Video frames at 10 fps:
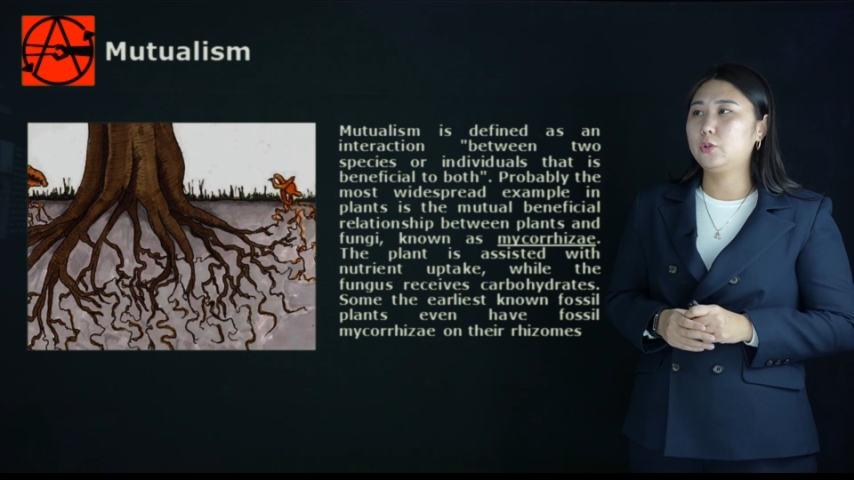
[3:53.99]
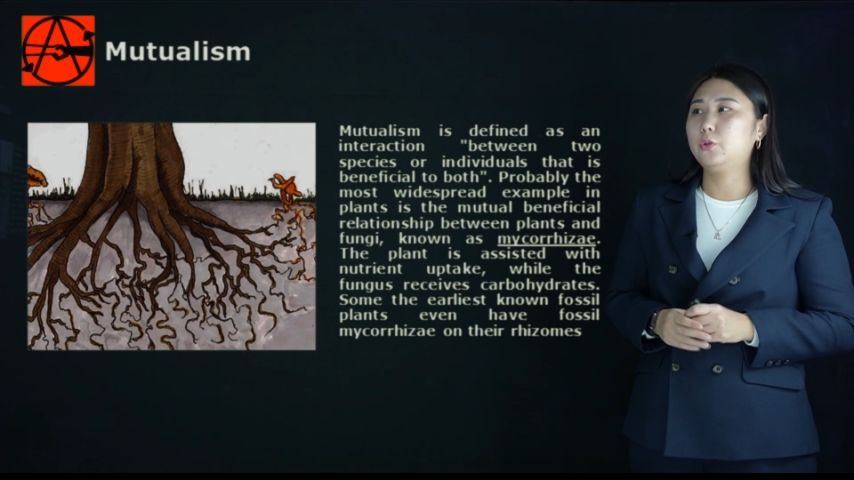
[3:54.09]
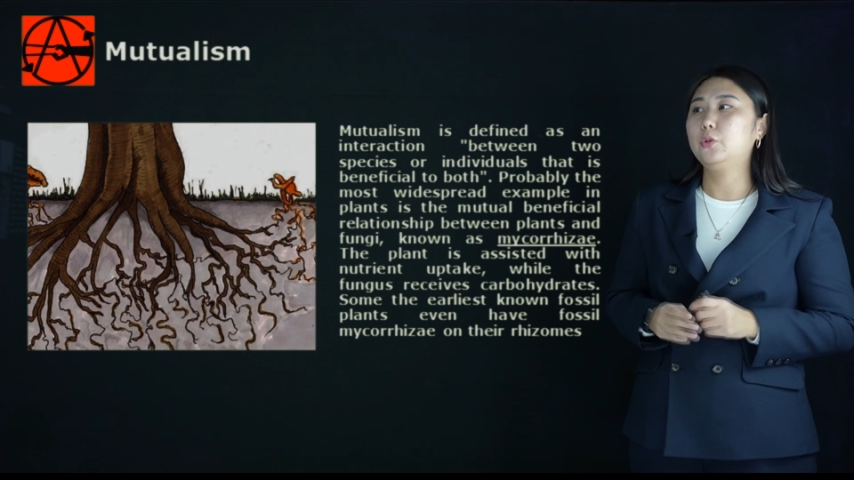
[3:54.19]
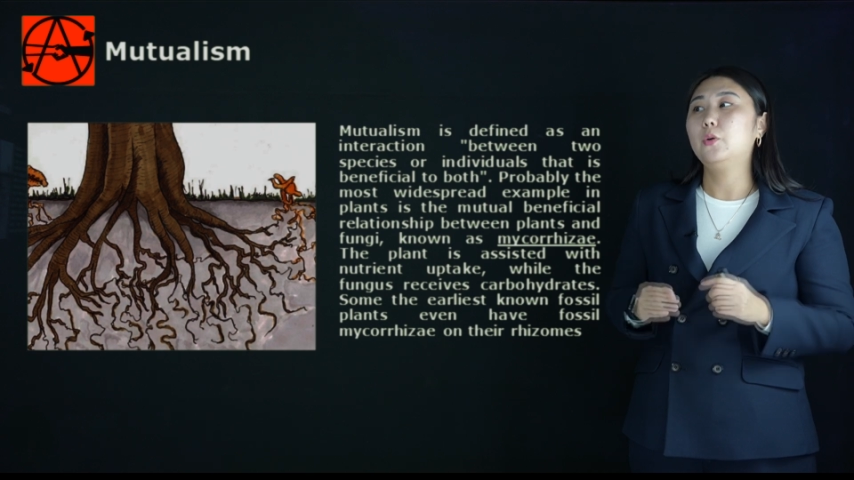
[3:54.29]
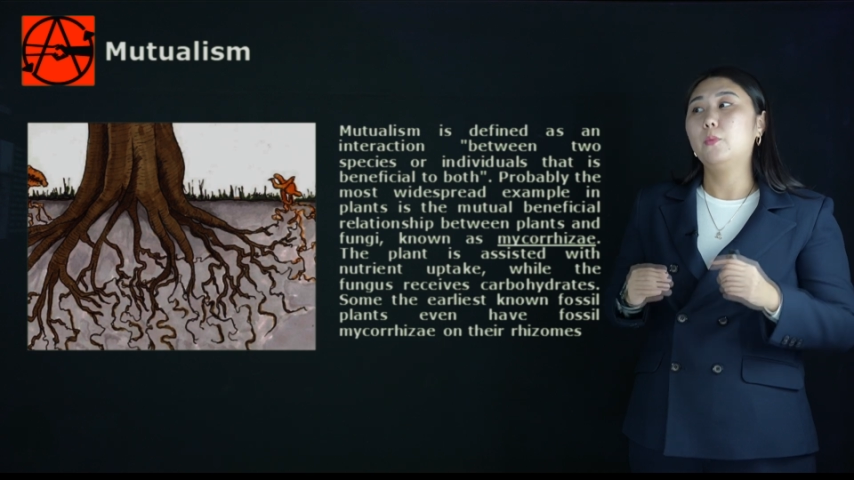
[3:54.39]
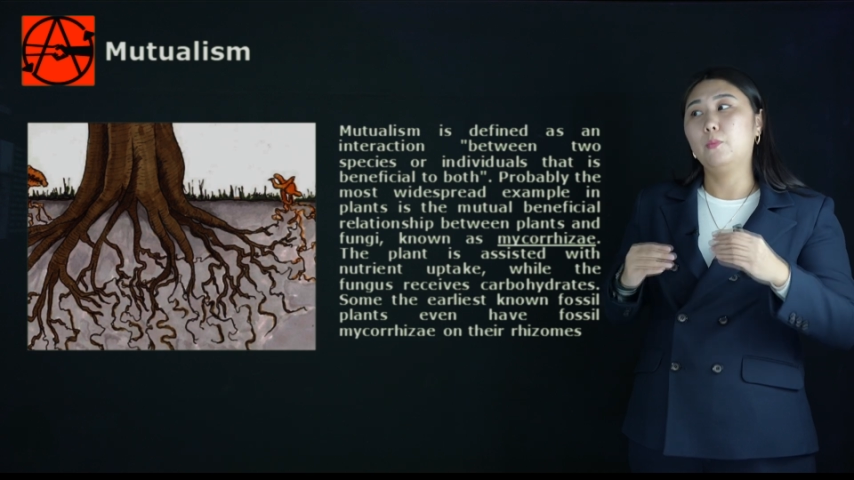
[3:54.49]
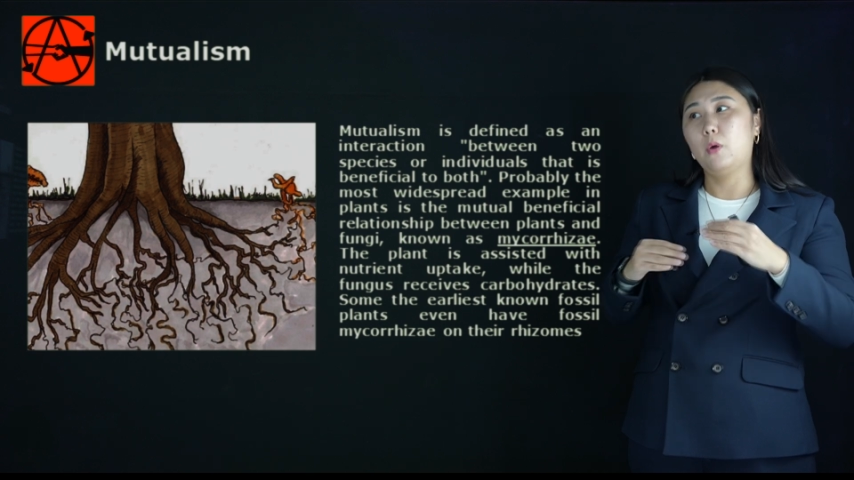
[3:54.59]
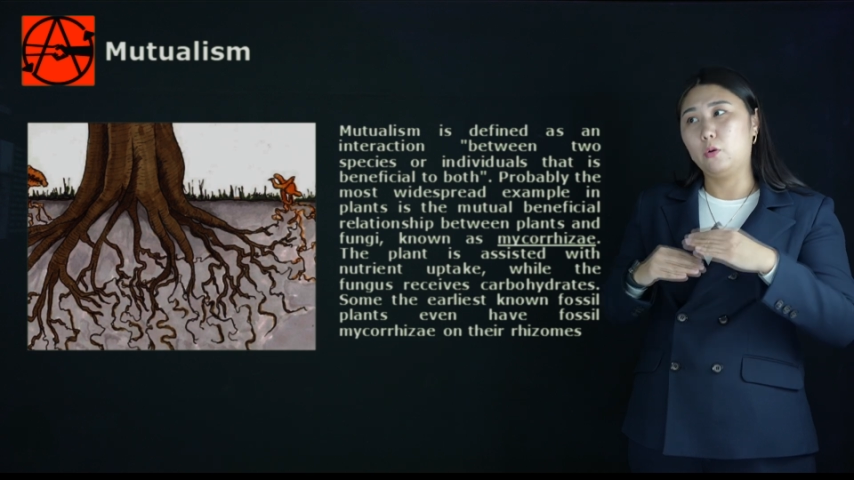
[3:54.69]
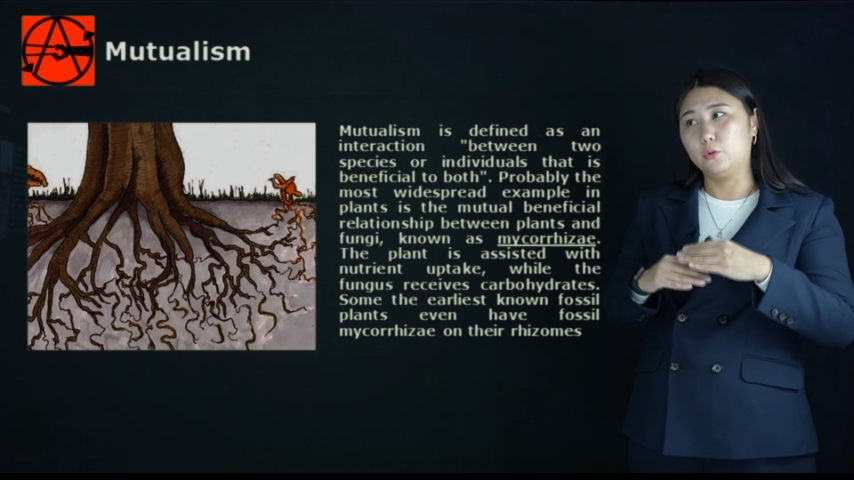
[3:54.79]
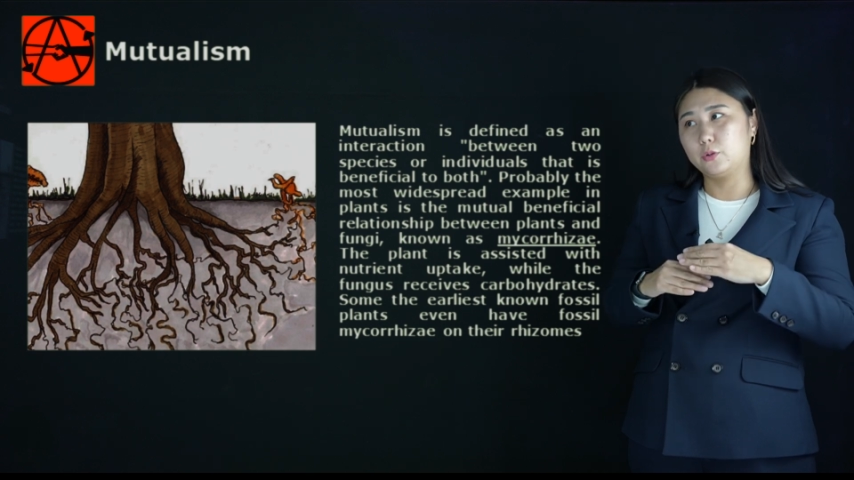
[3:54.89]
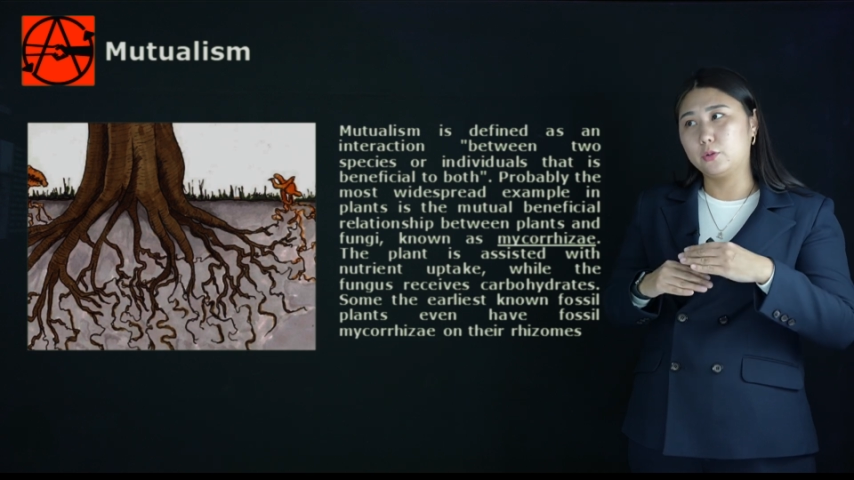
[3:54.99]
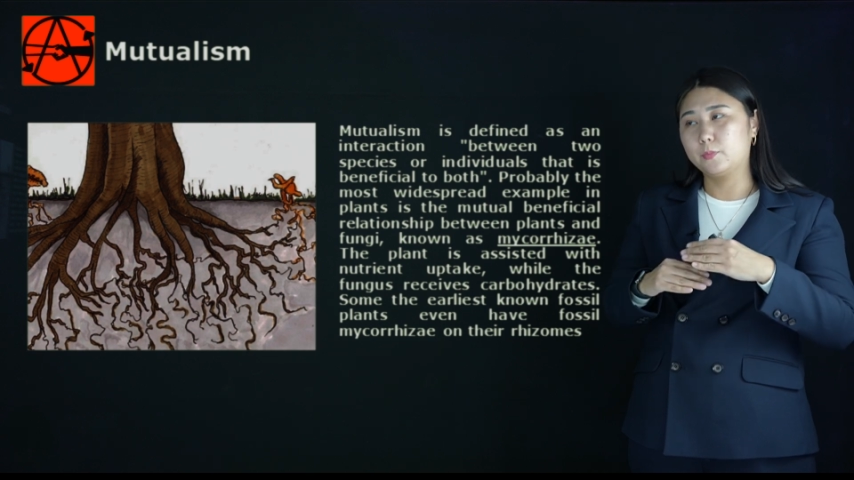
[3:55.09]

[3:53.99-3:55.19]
to both.